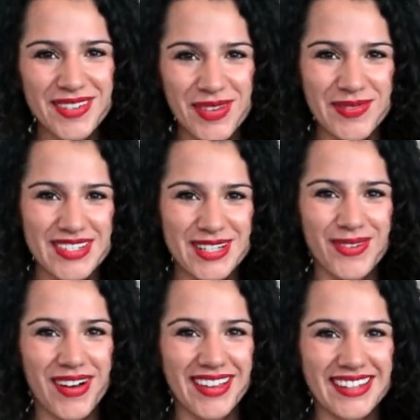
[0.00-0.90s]
commitment to
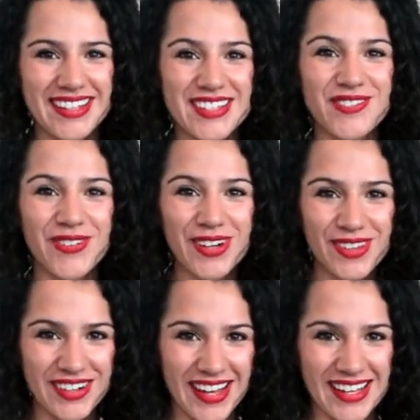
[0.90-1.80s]
quality is
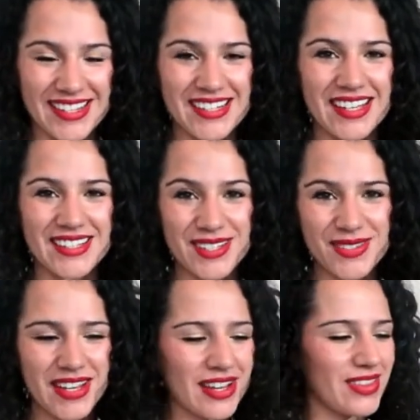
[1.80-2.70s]
further enhanced as you
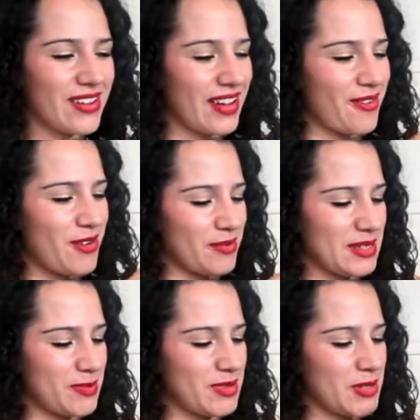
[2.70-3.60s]
take a look at
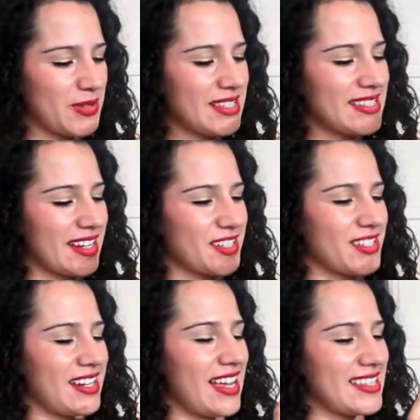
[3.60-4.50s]
Hörmann's between
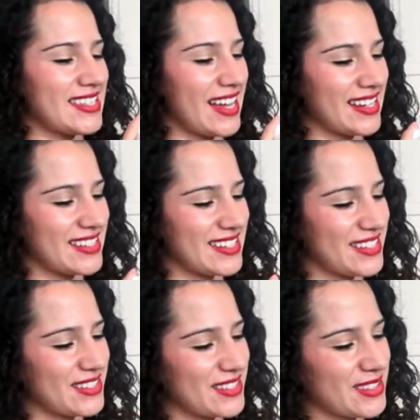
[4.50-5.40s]
section and side
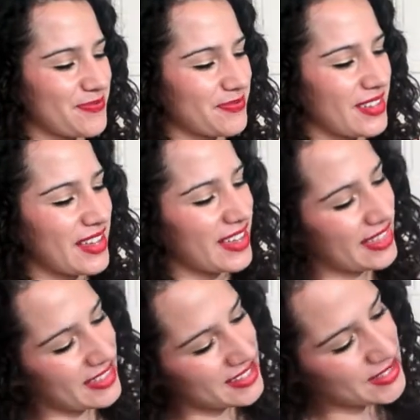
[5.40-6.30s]
seals.
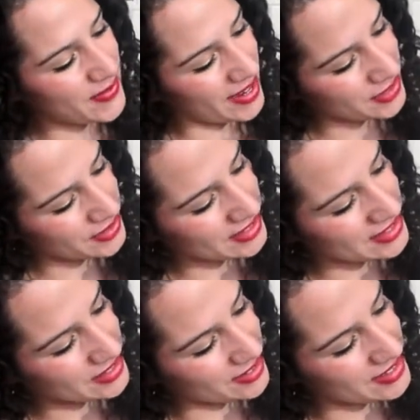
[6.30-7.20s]
These factory
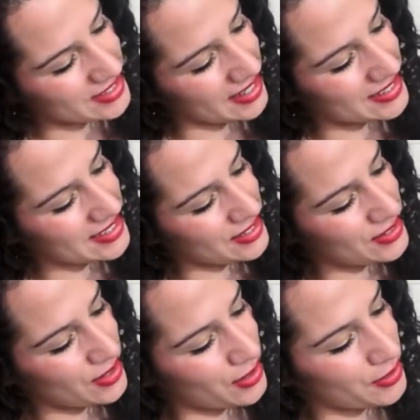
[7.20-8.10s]
installed side
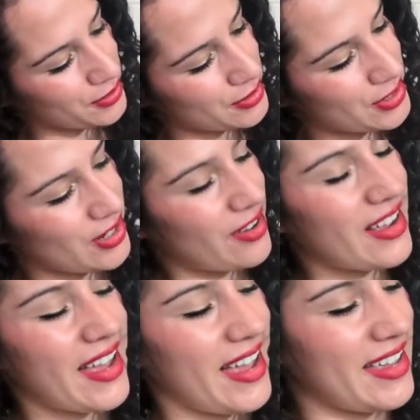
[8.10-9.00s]
seals are crucial
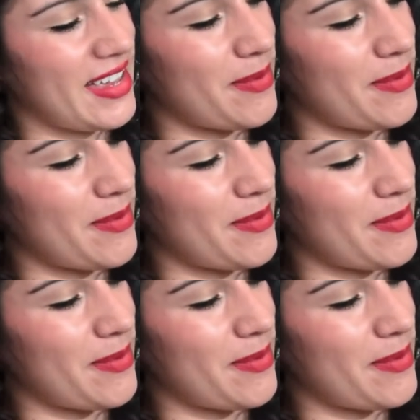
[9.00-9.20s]
in